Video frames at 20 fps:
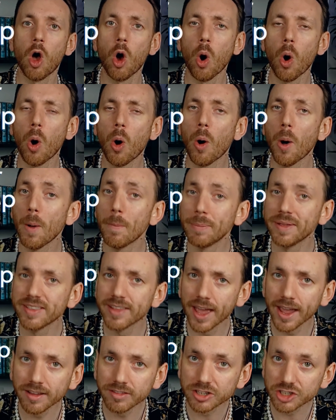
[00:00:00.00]
or
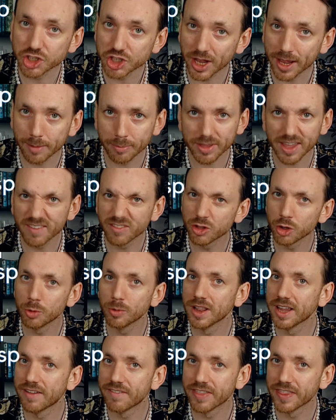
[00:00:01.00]
potato chips if you
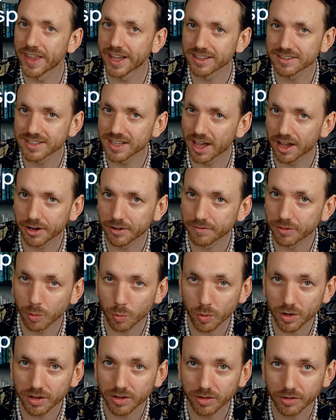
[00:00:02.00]
live in that side of the
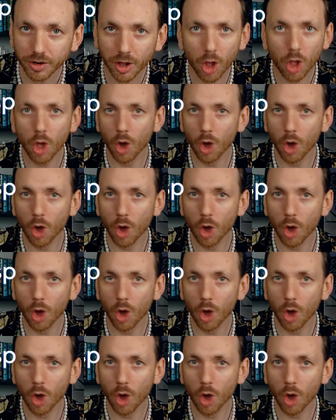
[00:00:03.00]
world.